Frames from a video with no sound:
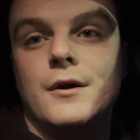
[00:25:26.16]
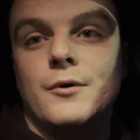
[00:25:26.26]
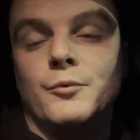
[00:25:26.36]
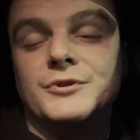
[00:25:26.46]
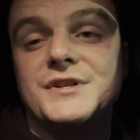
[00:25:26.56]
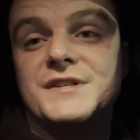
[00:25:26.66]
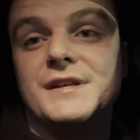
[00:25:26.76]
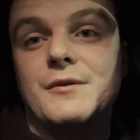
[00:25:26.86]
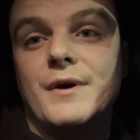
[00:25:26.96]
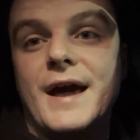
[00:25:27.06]
we'll just
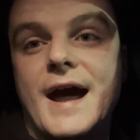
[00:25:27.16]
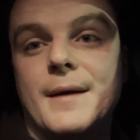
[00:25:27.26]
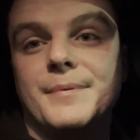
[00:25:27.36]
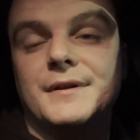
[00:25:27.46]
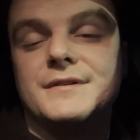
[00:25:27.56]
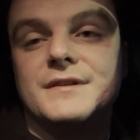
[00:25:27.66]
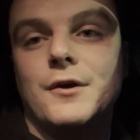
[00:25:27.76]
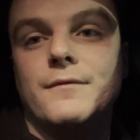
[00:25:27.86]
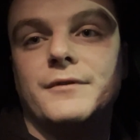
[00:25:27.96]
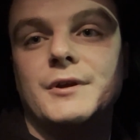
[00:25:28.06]
see what happens.
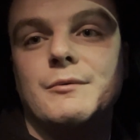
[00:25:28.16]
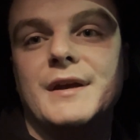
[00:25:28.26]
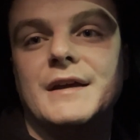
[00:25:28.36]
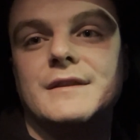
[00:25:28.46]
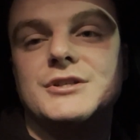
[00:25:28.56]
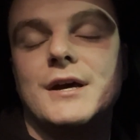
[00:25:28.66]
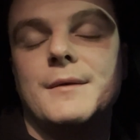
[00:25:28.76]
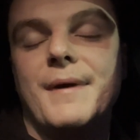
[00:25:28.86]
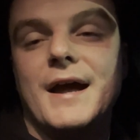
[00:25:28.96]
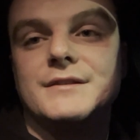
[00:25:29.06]
Hopefully we get the Jetta
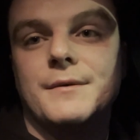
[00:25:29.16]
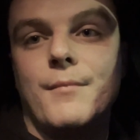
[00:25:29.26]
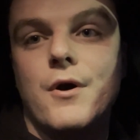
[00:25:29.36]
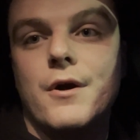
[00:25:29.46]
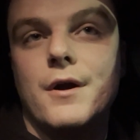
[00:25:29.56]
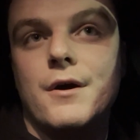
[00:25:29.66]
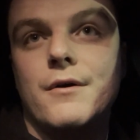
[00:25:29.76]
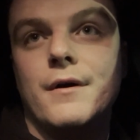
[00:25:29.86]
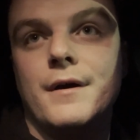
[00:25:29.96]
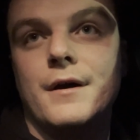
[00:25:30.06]
back
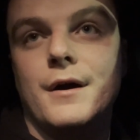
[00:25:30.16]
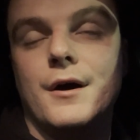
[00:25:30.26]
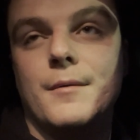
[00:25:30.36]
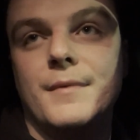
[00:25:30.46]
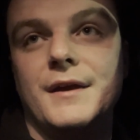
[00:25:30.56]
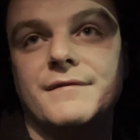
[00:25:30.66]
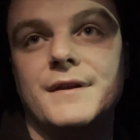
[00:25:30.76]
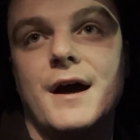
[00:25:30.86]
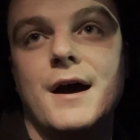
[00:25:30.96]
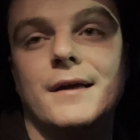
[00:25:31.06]
tomorrow. If
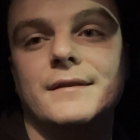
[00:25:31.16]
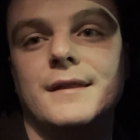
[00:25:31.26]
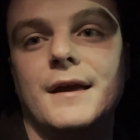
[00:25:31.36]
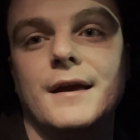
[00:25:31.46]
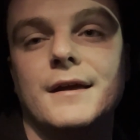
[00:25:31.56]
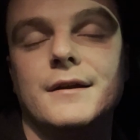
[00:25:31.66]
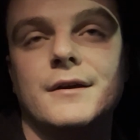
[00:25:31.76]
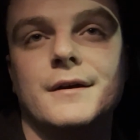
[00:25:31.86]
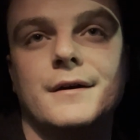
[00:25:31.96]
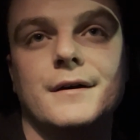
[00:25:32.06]
not, then
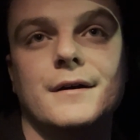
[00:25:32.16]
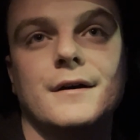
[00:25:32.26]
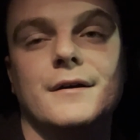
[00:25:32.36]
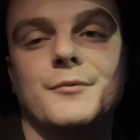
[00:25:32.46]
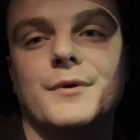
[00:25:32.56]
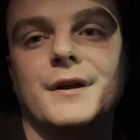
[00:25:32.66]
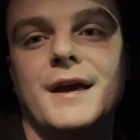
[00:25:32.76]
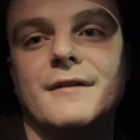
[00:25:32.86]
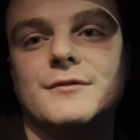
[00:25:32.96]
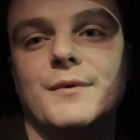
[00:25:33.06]
we're gonna
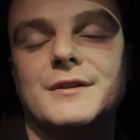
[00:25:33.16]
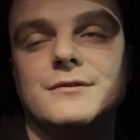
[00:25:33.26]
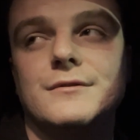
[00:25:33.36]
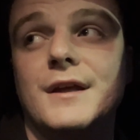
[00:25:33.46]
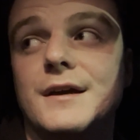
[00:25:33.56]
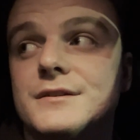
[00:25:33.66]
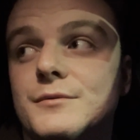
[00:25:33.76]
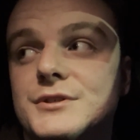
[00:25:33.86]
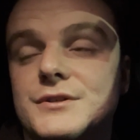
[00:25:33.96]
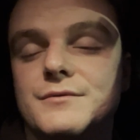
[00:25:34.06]
have to wait 2 days,
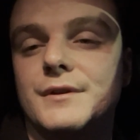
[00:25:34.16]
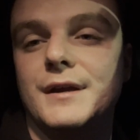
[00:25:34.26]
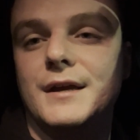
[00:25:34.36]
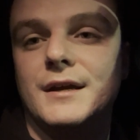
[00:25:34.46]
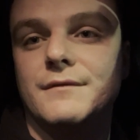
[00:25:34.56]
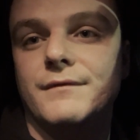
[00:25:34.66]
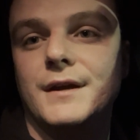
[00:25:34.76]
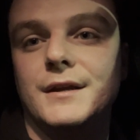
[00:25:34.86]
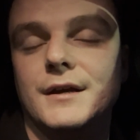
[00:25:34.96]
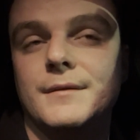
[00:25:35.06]
which is really
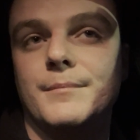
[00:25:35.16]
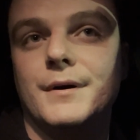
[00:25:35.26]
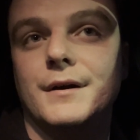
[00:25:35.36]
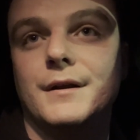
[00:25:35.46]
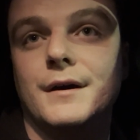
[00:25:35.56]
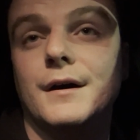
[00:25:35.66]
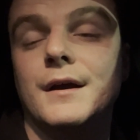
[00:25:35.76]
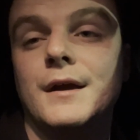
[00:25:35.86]
inconvenient. But